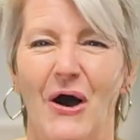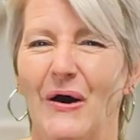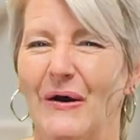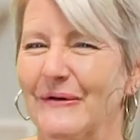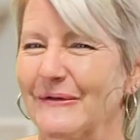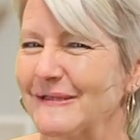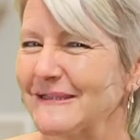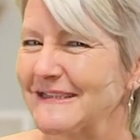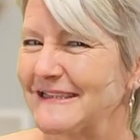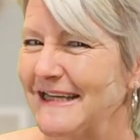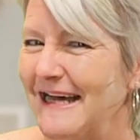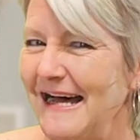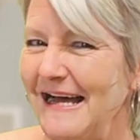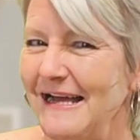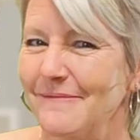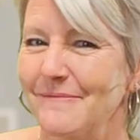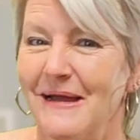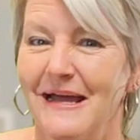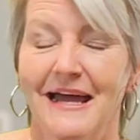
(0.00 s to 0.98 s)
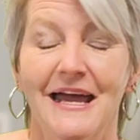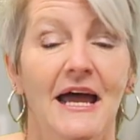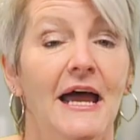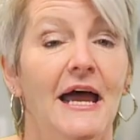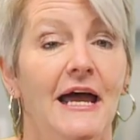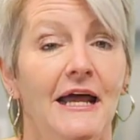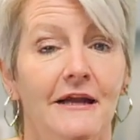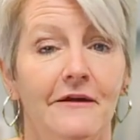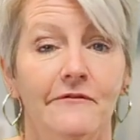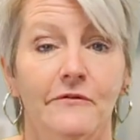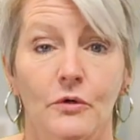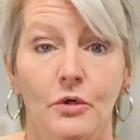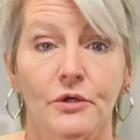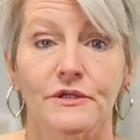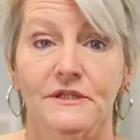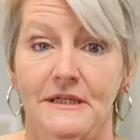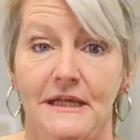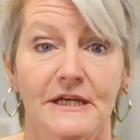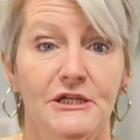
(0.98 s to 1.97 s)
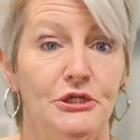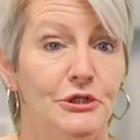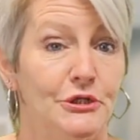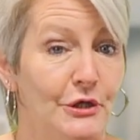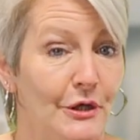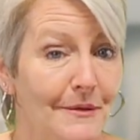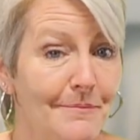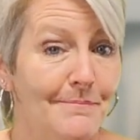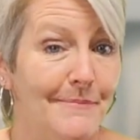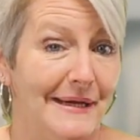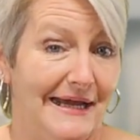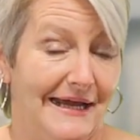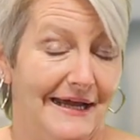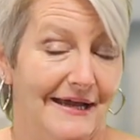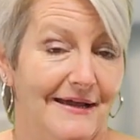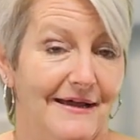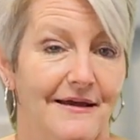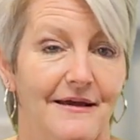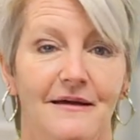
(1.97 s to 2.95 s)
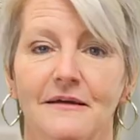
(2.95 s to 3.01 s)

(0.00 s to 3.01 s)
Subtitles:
all the time, and of course they should be.